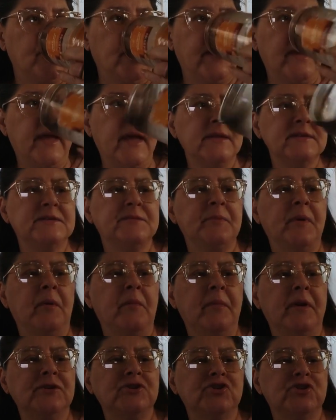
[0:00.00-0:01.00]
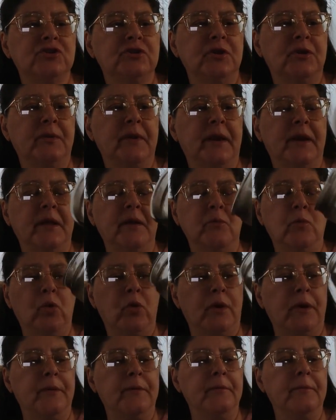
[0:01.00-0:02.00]
I can't smell much in there
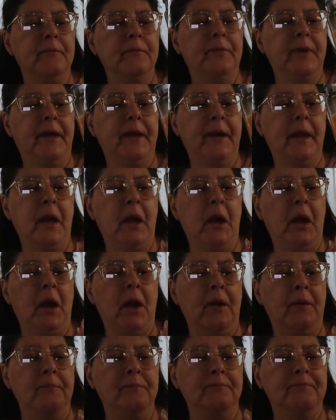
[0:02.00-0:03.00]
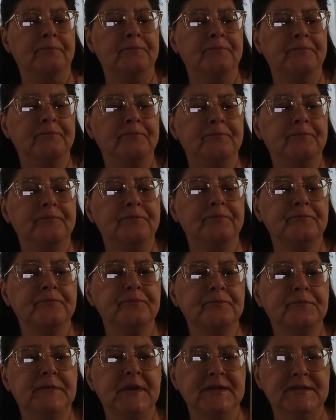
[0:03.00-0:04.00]
anymore, but um,
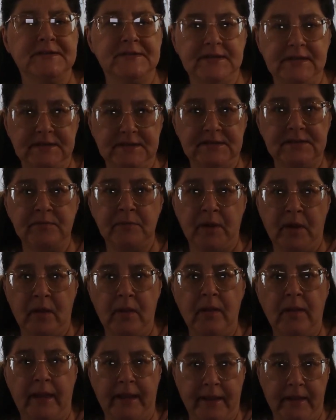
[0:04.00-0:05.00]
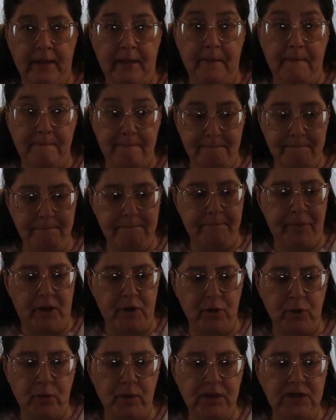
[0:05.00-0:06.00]
this did smell like
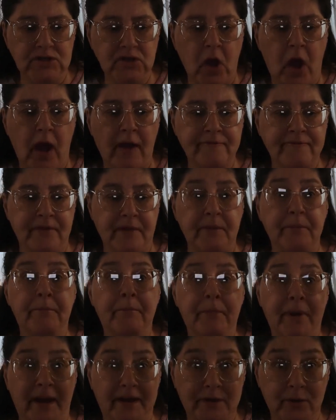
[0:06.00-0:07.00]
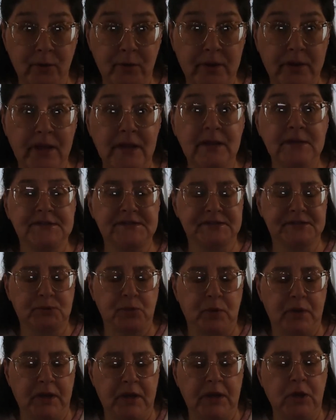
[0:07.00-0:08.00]
buttery toffee, buttery,
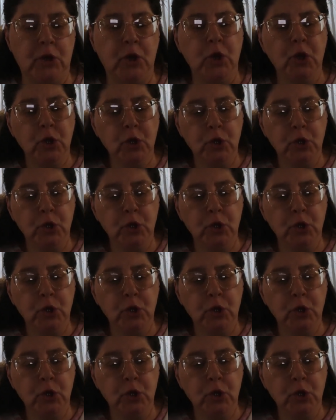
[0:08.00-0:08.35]
sweet,